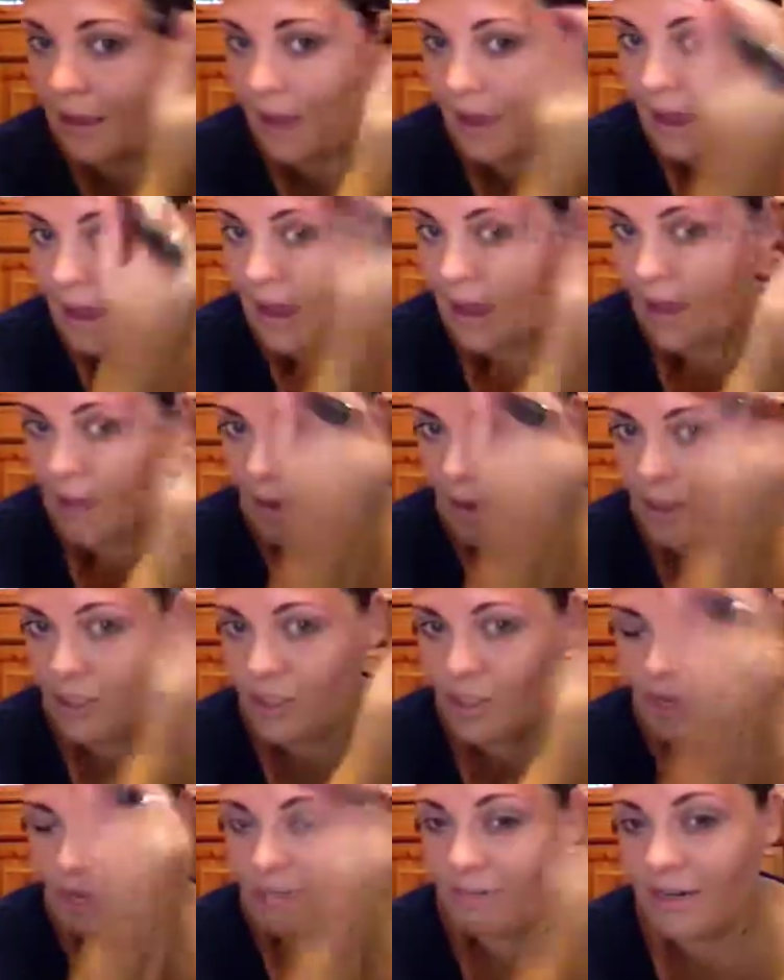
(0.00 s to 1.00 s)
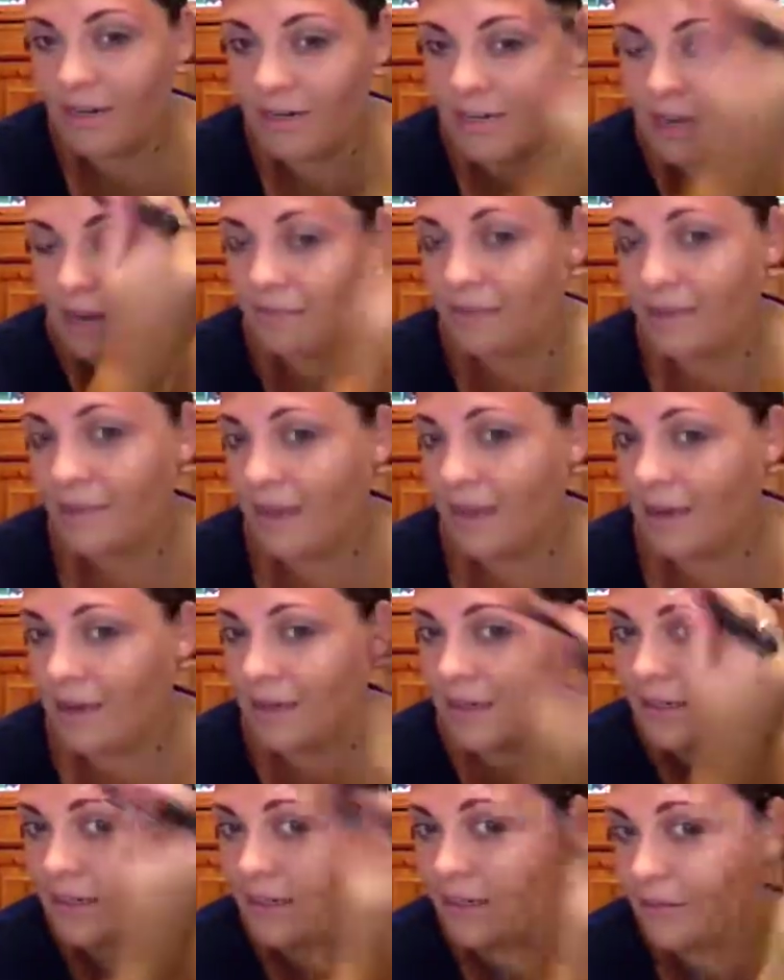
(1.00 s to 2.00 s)
I generally don't tend
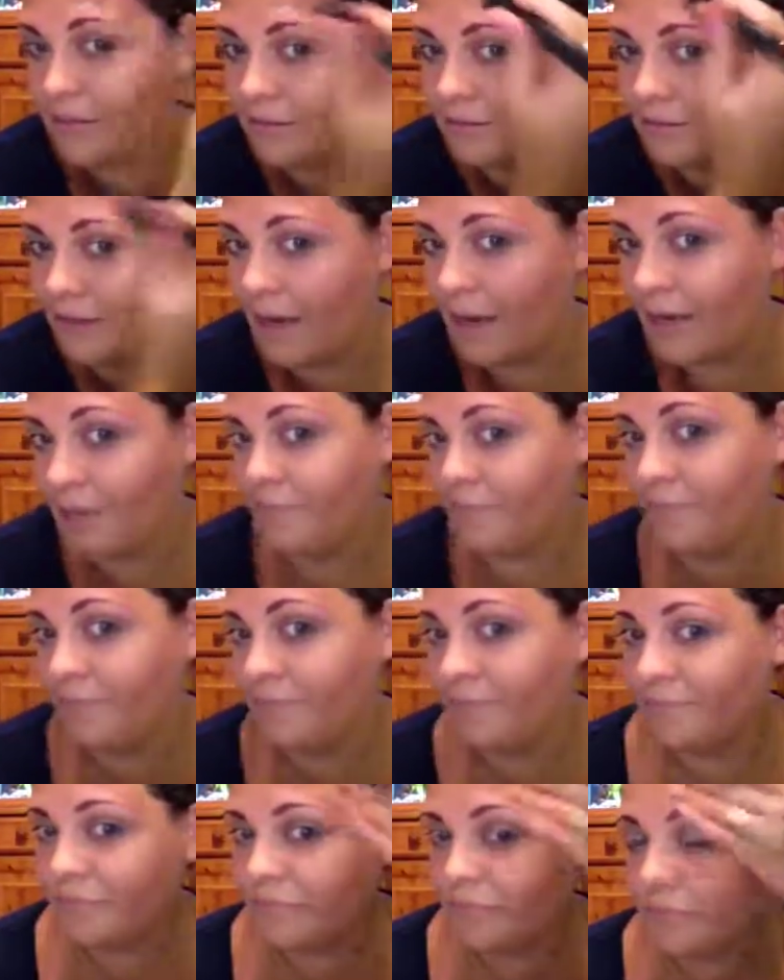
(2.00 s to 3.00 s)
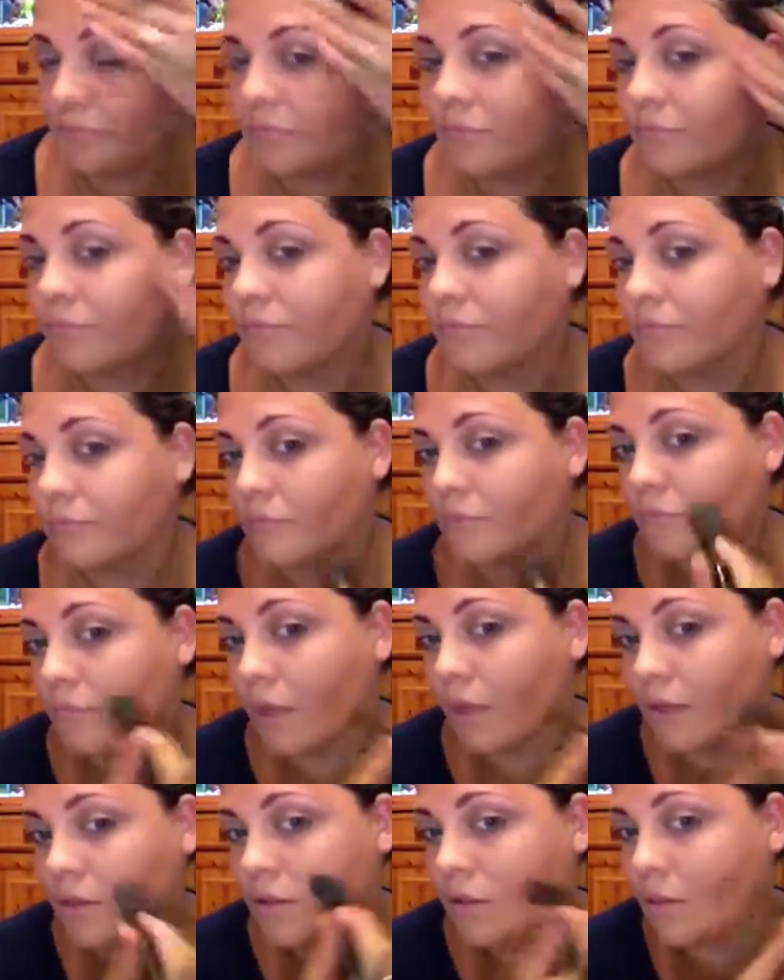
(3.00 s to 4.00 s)
to
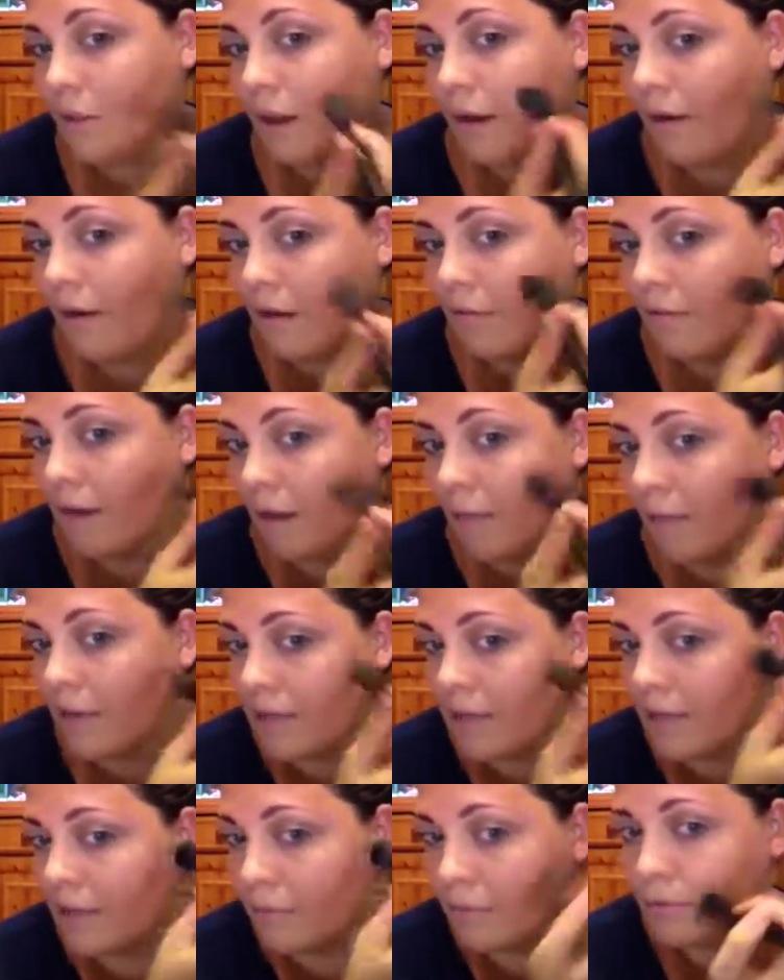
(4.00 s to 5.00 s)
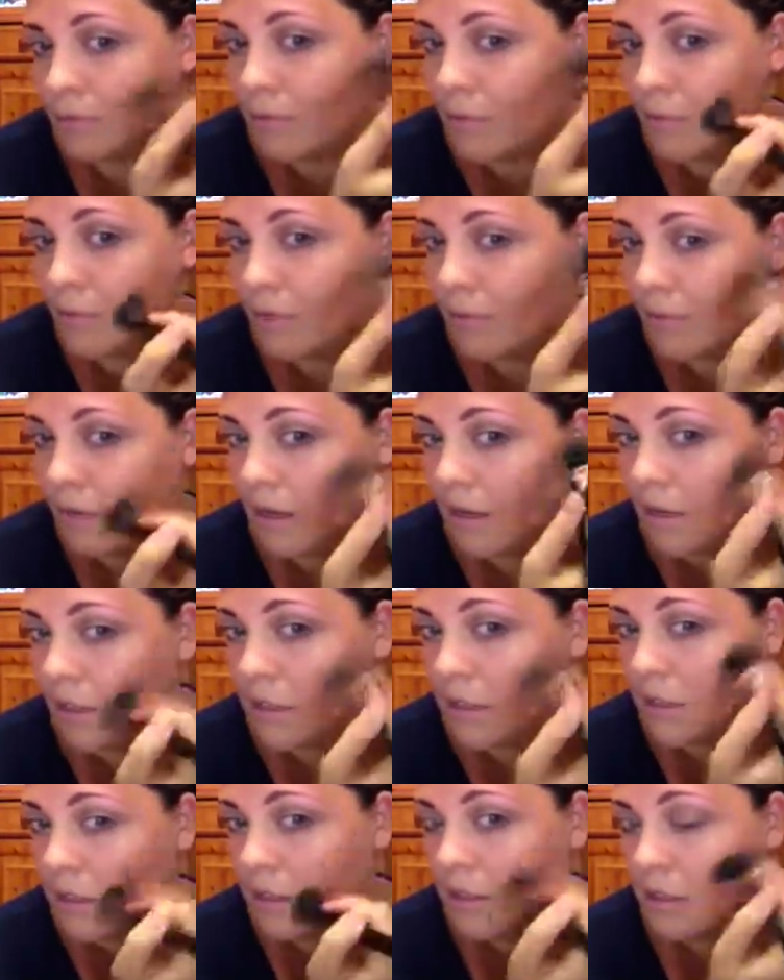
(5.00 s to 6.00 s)
wear it around my temples too
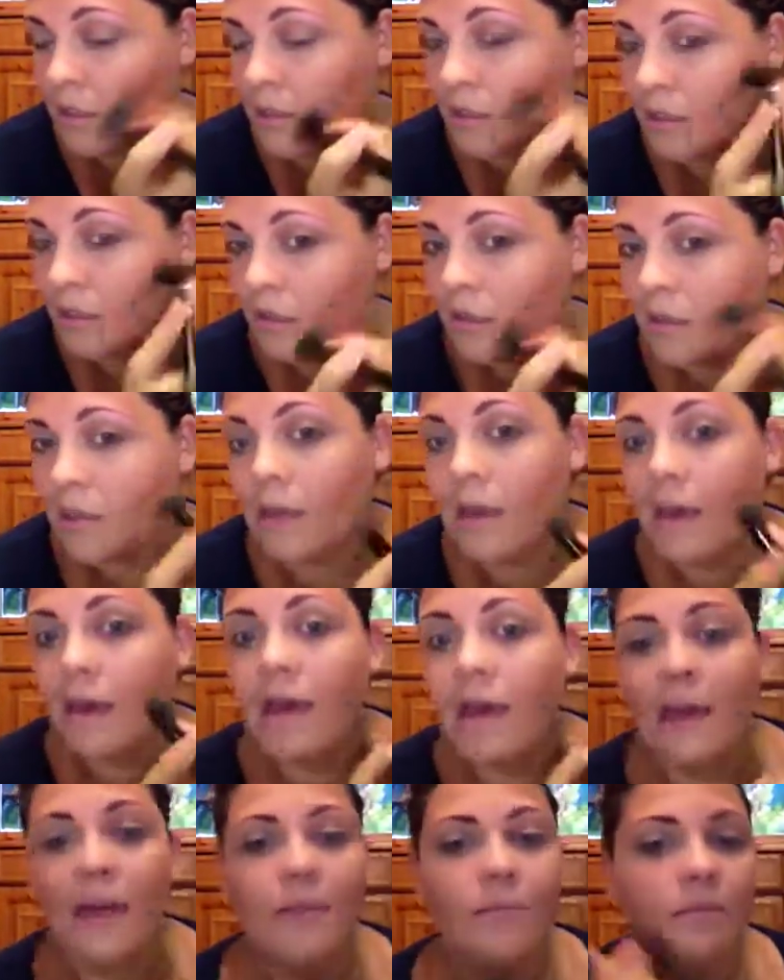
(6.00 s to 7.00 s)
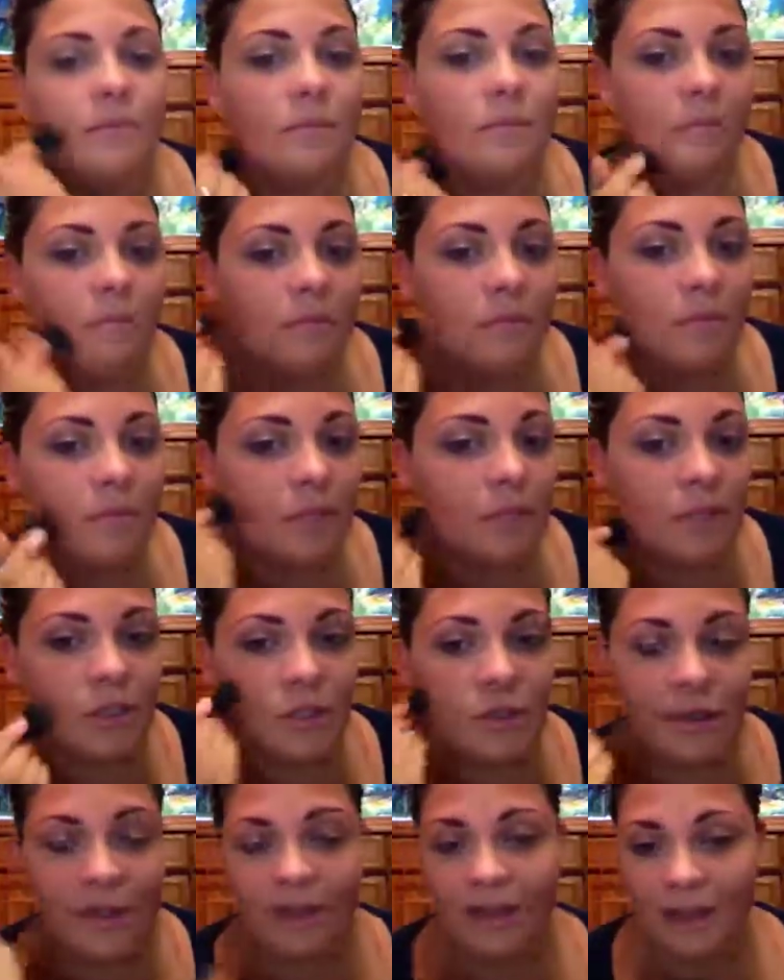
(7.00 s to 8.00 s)
much. The
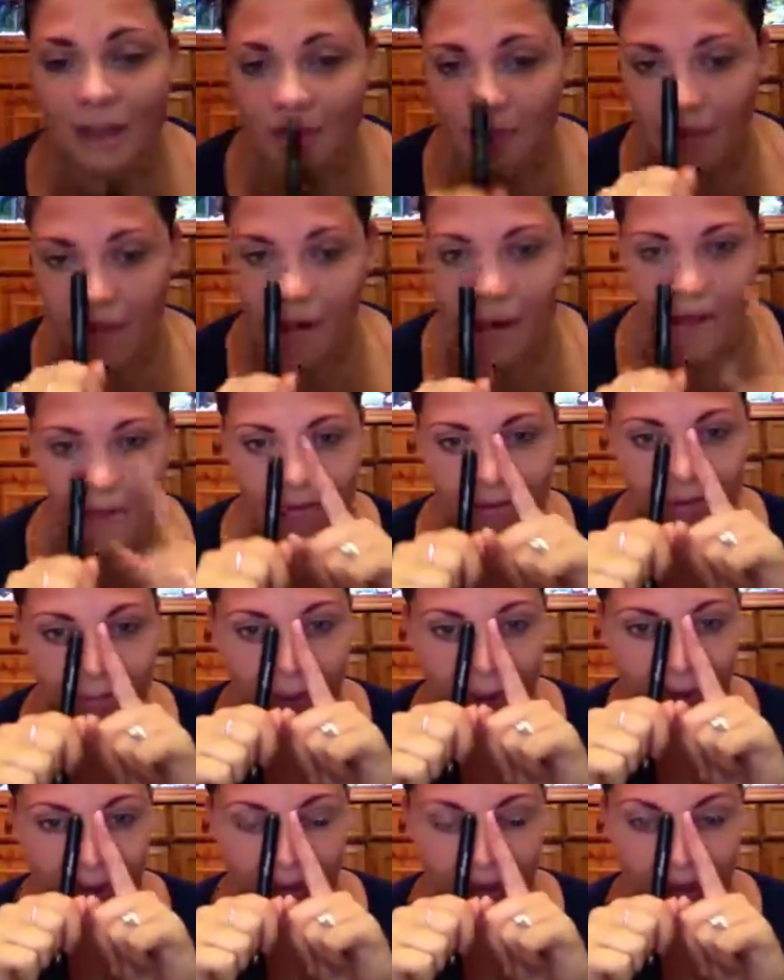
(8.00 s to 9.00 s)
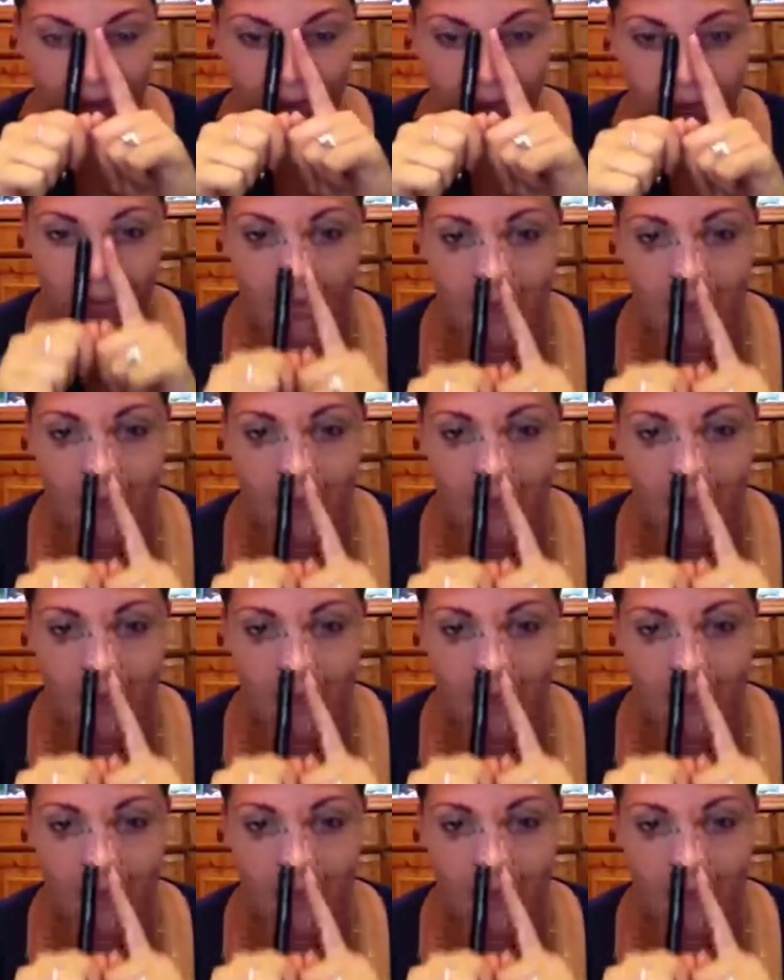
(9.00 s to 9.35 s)
trick down the nose apparently was